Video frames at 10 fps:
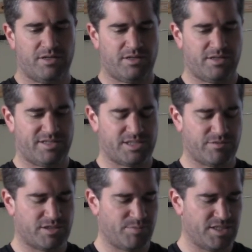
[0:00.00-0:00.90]
Uh, so
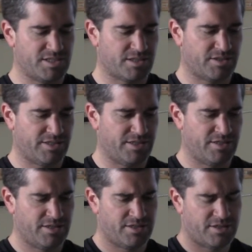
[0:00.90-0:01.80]
it's basically
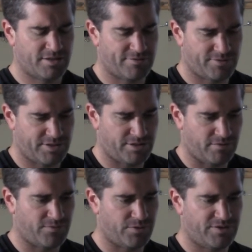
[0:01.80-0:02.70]
a, you know, a
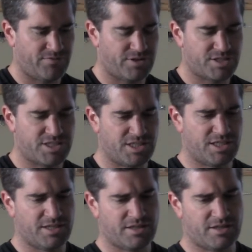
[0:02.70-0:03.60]
fully
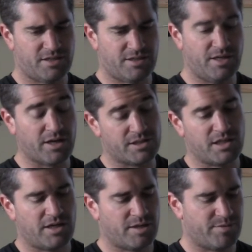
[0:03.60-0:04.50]
functioning, uh,
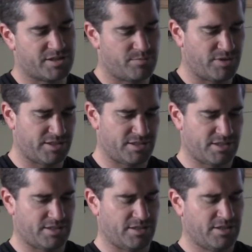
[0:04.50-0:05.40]
non-autonomous, but,
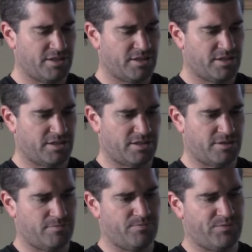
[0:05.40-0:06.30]
uh,
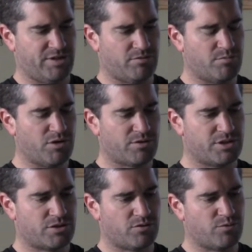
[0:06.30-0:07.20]
um, you know, remote
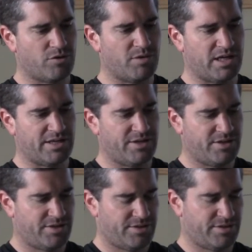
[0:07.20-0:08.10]
controlled robot
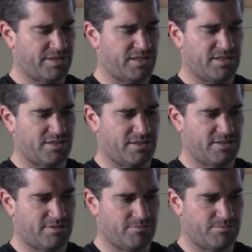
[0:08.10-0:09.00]
that,
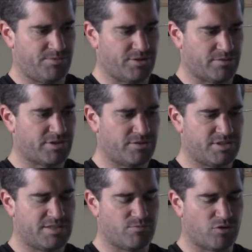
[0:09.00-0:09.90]
uh, you know, can
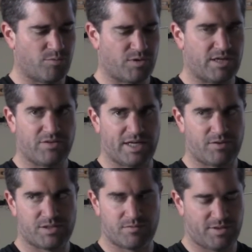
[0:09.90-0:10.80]
roam around the
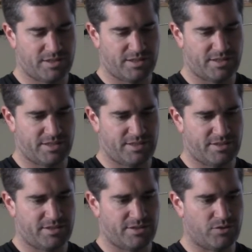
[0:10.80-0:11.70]
house and whatnot
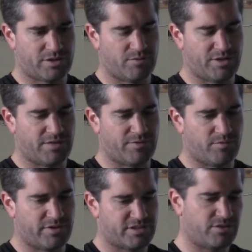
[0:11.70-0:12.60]
and uh, look at whatever it
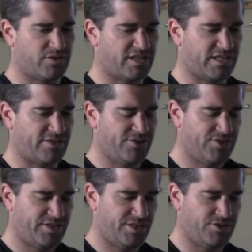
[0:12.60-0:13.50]
wants to look at.
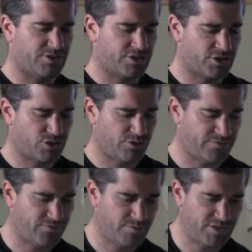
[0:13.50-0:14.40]
And you can control it
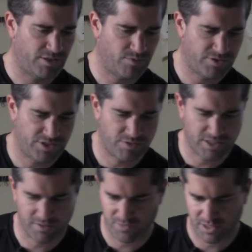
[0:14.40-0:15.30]
from anywhere that you
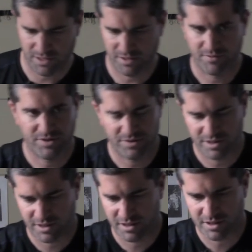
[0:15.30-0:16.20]
have a
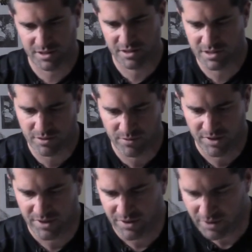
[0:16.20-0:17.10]
internet connection. And so
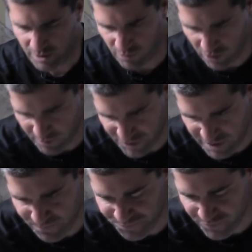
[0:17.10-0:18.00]
you're welcome to
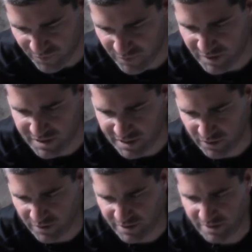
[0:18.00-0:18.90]
take a
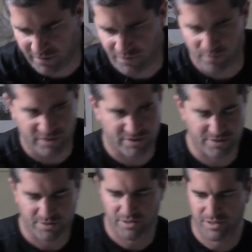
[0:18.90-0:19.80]
look at it if you want
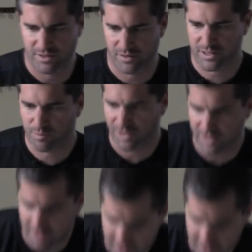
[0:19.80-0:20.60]
later on, and I'll explain